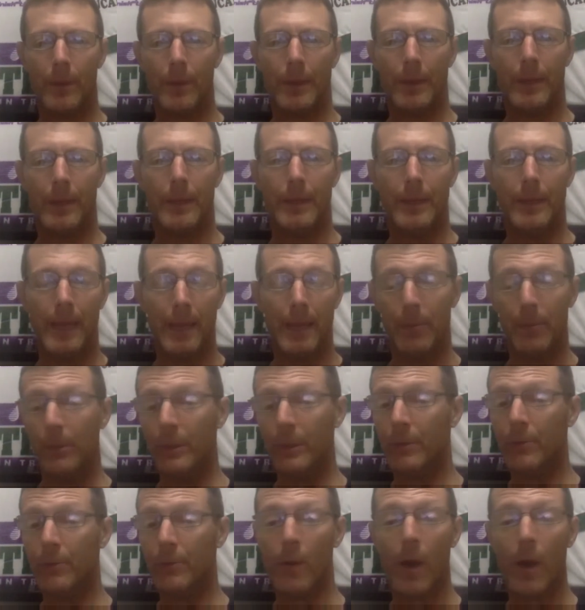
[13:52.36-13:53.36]

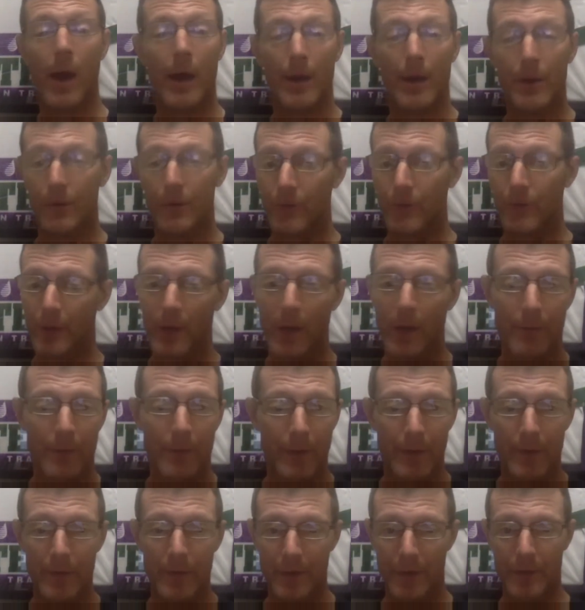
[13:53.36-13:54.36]
enabling riders to cover
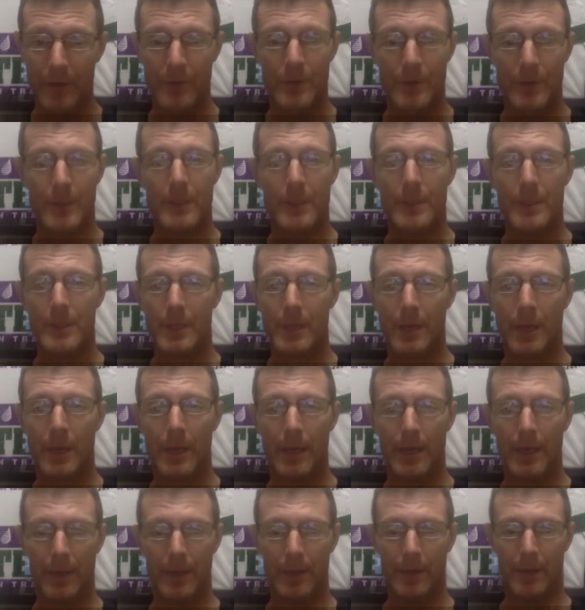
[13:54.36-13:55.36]
the distance
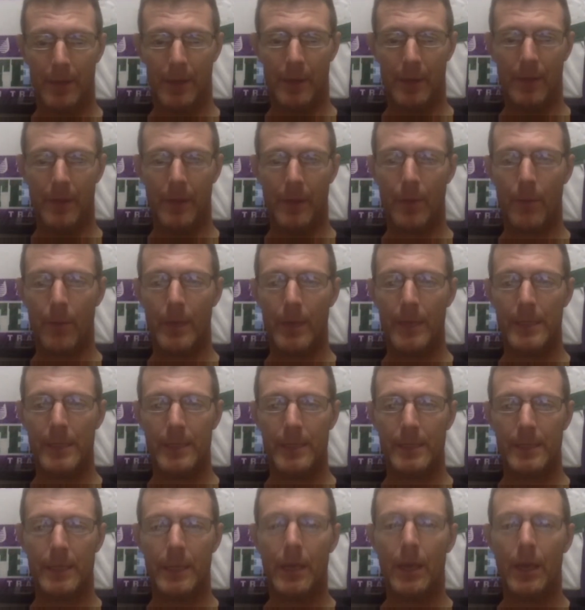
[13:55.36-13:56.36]
in their
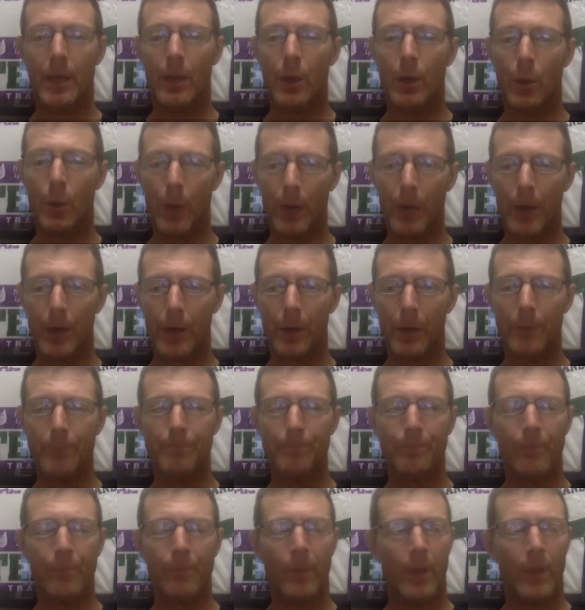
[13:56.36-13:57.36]
race quicker
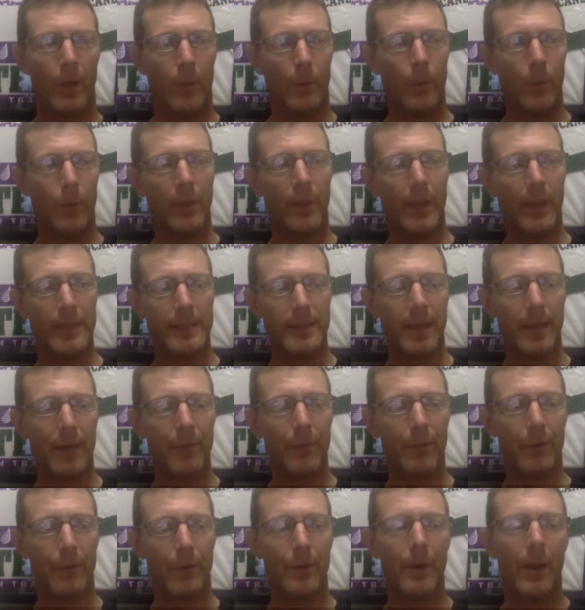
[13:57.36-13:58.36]
with less
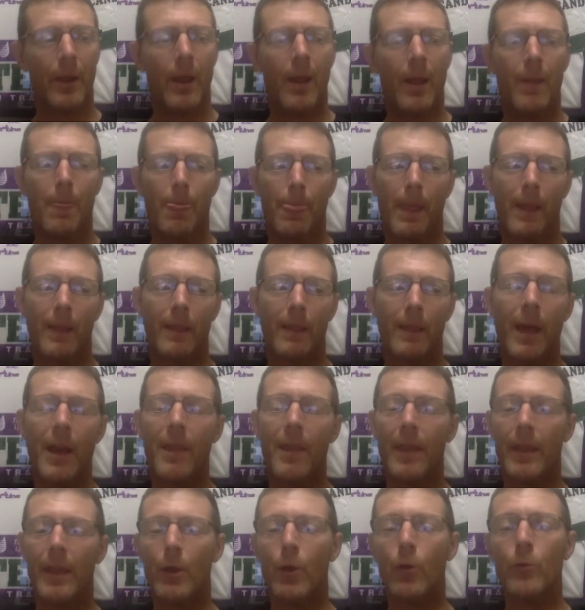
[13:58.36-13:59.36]
effort, a lot of
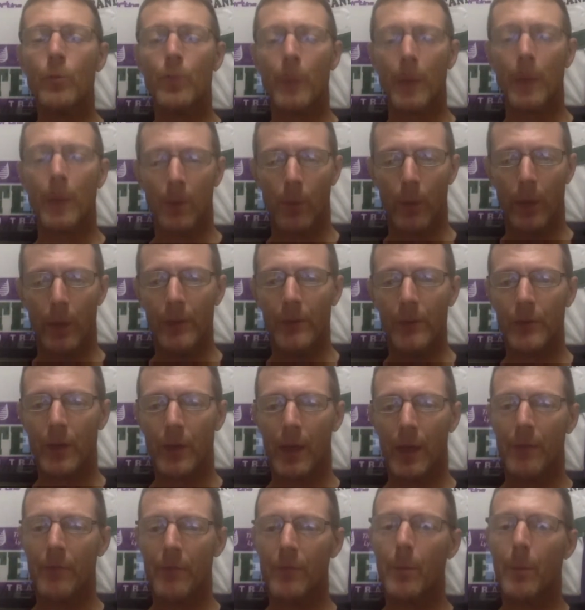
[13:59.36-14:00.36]
that goes by the
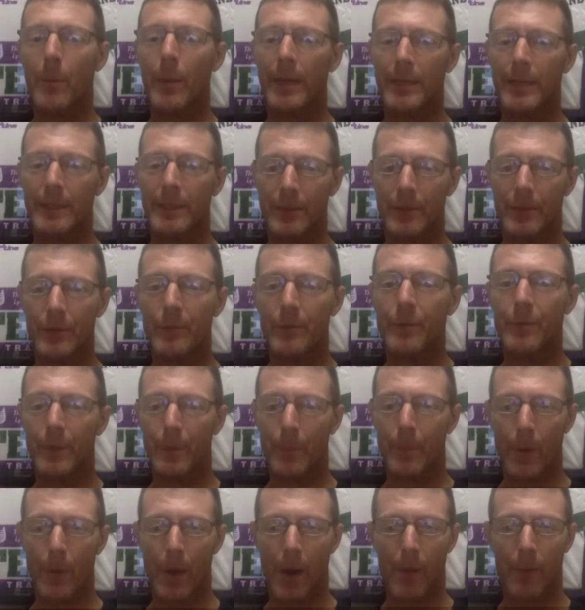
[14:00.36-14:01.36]
wayside if the bike doesn't
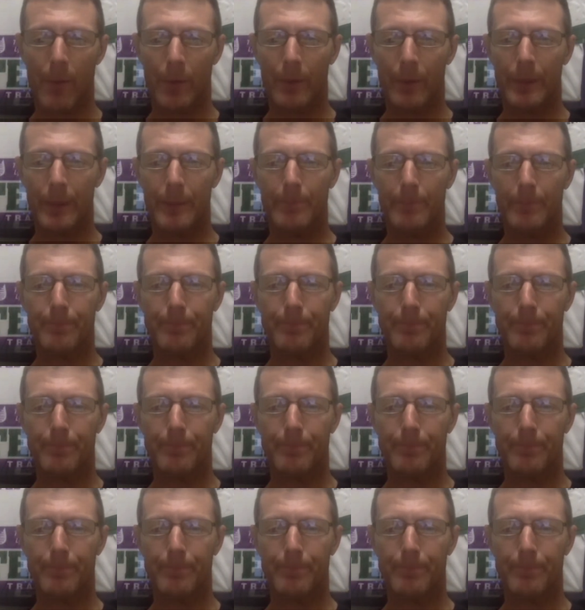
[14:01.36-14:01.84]
fit properly.